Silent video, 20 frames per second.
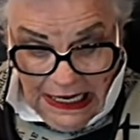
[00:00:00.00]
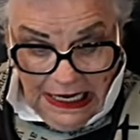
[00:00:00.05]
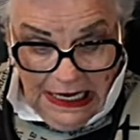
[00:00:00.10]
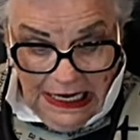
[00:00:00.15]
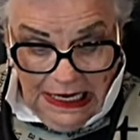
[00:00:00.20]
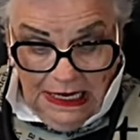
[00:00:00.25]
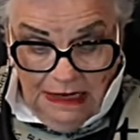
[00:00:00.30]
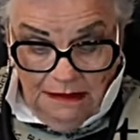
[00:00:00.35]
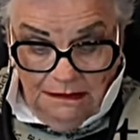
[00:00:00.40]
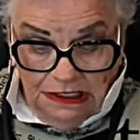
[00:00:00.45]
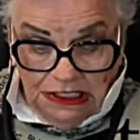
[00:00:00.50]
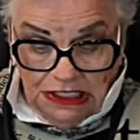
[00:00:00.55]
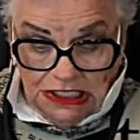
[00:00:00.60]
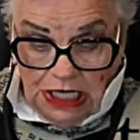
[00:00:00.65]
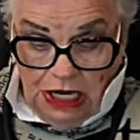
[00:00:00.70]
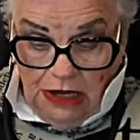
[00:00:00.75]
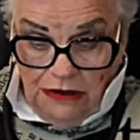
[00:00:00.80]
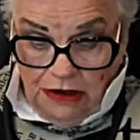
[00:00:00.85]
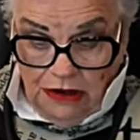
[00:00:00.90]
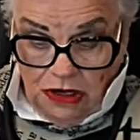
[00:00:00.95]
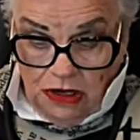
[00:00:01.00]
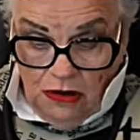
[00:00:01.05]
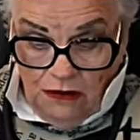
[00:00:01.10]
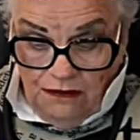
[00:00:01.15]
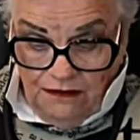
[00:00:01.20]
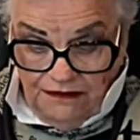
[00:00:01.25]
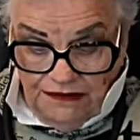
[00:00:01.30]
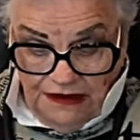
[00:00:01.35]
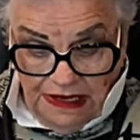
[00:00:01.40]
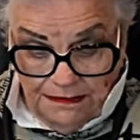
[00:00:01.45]
So the
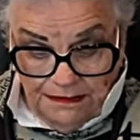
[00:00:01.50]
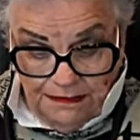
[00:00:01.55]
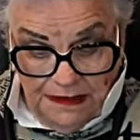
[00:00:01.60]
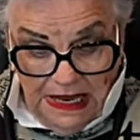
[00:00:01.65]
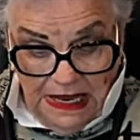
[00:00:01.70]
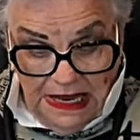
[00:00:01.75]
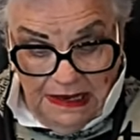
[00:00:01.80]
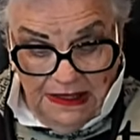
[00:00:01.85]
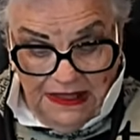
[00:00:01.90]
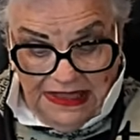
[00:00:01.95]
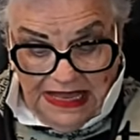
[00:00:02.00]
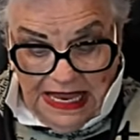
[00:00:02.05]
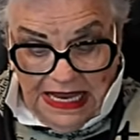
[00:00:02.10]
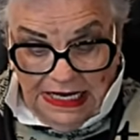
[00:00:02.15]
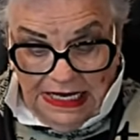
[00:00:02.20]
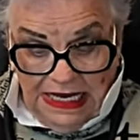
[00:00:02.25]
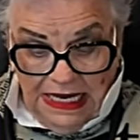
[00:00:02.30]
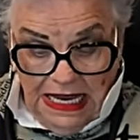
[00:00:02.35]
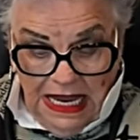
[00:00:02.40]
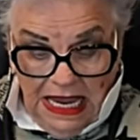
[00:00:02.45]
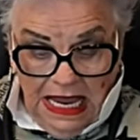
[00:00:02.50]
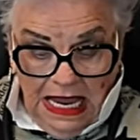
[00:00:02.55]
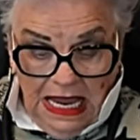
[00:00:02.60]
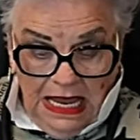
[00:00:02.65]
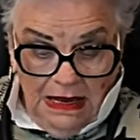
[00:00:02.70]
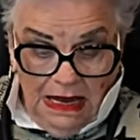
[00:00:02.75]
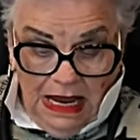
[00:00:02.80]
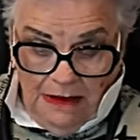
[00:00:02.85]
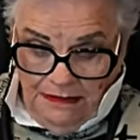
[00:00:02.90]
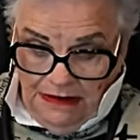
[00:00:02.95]
conflict, then
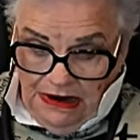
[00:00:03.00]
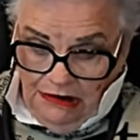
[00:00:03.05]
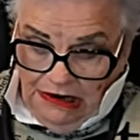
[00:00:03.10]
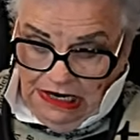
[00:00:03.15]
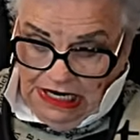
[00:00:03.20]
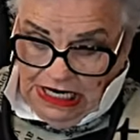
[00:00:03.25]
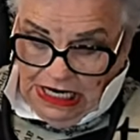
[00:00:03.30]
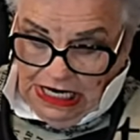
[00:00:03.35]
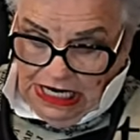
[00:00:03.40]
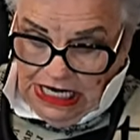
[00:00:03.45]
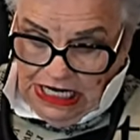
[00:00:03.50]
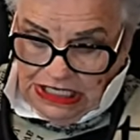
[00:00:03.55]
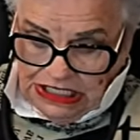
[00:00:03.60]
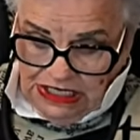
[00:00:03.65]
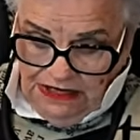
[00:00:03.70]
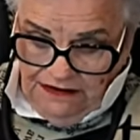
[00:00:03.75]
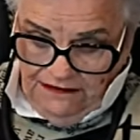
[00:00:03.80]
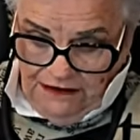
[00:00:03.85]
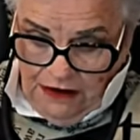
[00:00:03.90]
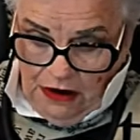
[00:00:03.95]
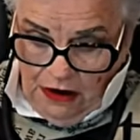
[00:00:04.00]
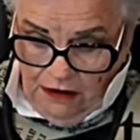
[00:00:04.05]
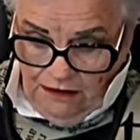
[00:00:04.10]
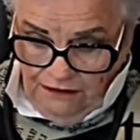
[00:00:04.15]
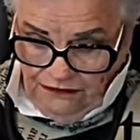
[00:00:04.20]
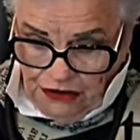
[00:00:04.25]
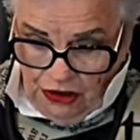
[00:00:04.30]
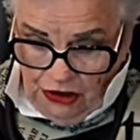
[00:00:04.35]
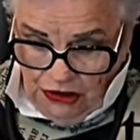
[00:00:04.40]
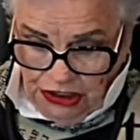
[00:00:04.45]
America gets
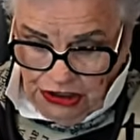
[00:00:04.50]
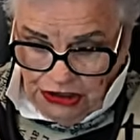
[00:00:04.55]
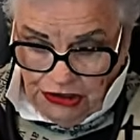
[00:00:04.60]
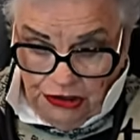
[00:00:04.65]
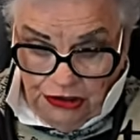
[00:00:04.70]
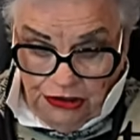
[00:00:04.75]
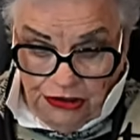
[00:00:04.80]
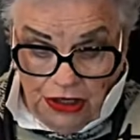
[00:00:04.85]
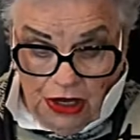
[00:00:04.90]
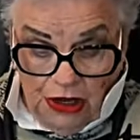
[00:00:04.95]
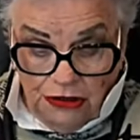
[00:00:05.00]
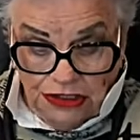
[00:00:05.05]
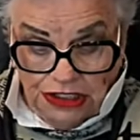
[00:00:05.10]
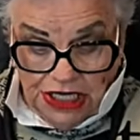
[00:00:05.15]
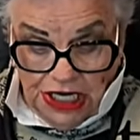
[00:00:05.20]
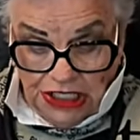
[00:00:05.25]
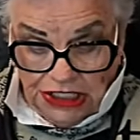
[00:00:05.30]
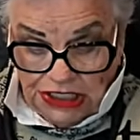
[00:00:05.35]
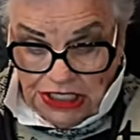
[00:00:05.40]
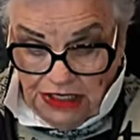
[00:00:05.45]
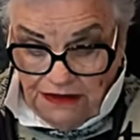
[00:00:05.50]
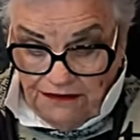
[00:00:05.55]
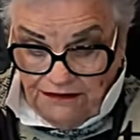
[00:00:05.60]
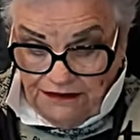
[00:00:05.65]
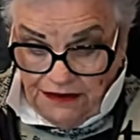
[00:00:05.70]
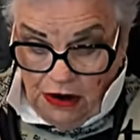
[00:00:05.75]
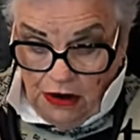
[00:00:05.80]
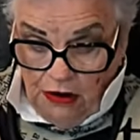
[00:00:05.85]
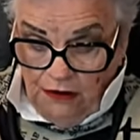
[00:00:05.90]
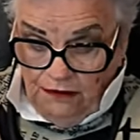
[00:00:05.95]
involved. Donnie Two Dollars gets
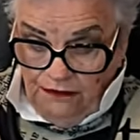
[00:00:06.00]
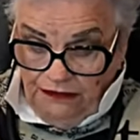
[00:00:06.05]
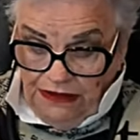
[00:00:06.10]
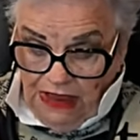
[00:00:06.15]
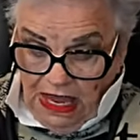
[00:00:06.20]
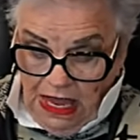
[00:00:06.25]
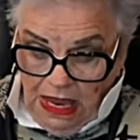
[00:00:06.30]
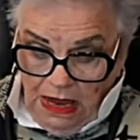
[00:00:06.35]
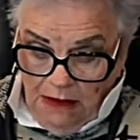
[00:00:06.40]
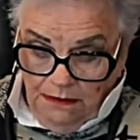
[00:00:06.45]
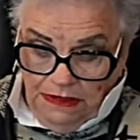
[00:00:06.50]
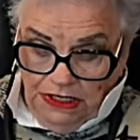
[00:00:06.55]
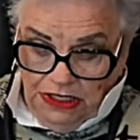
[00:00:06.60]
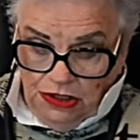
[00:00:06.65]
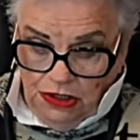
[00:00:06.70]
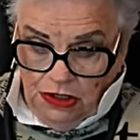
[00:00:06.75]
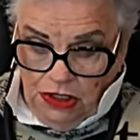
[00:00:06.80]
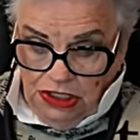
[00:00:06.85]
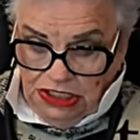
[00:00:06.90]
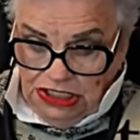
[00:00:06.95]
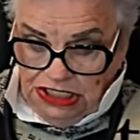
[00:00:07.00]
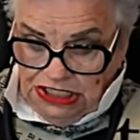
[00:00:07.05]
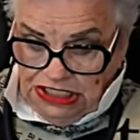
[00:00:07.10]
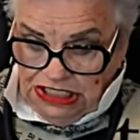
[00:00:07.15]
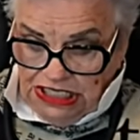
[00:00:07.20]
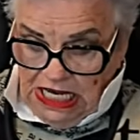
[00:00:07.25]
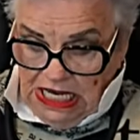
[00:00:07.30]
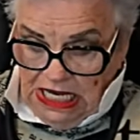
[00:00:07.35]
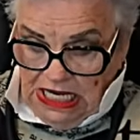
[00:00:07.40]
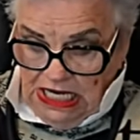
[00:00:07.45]
involved because